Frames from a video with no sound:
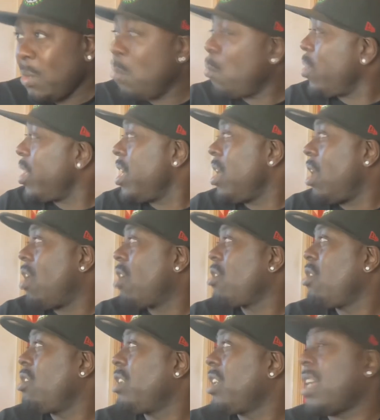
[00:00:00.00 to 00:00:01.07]
we are
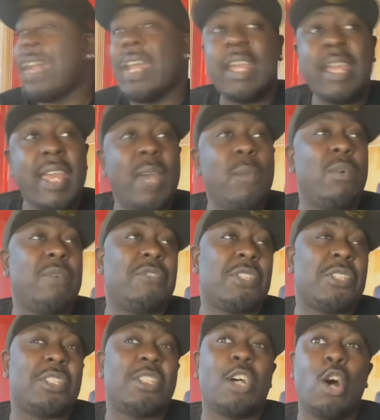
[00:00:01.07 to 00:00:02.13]
going to get hit with
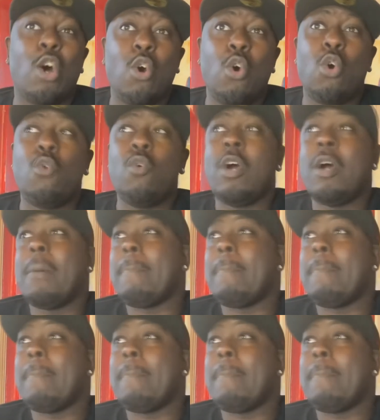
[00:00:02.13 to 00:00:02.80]
so